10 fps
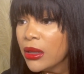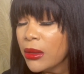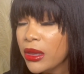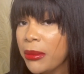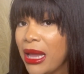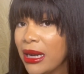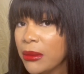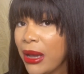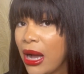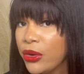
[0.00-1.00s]
the
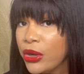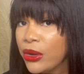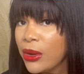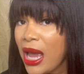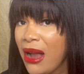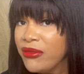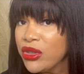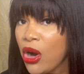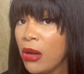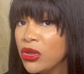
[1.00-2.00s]
blotting powder
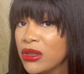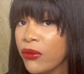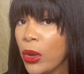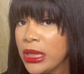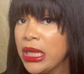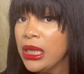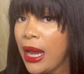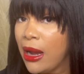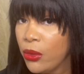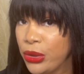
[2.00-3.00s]
after almost 14
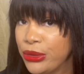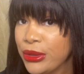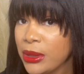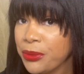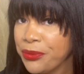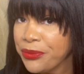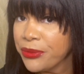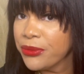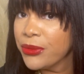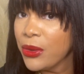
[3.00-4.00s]
hours.
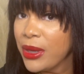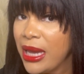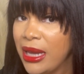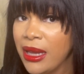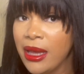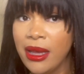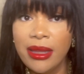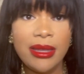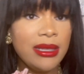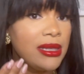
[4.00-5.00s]
Okay,
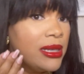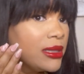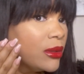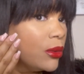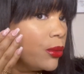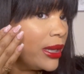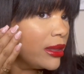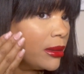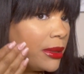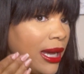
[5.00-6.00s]
this is
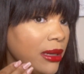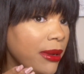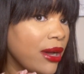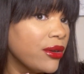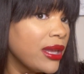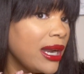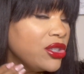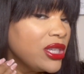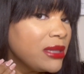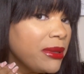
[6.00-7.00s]
with the blotting powder that I
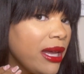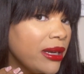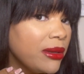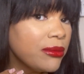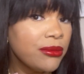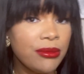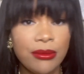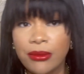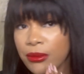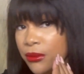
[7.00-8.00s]
just blotted.
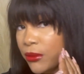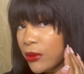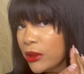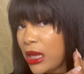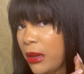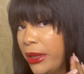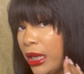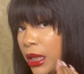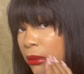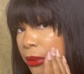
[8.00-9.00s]
I
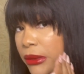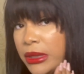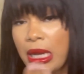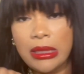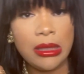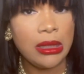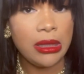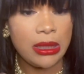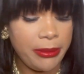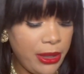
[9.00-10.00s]
mean, both sides look
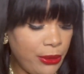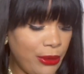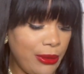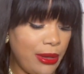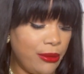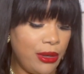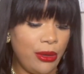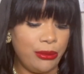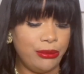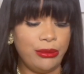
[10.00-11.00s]
good to me, girl. I don't
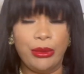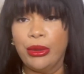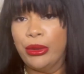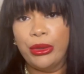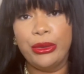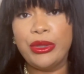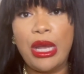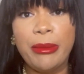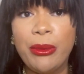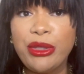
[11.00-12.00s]
know. You
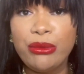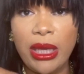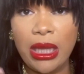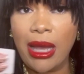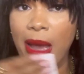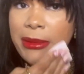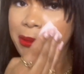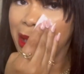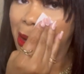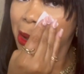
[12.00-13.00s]
tell me what you think in the comments
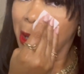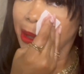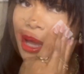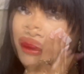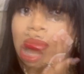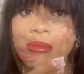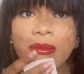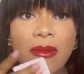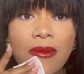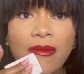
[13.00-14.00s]
below. Have y'all tried?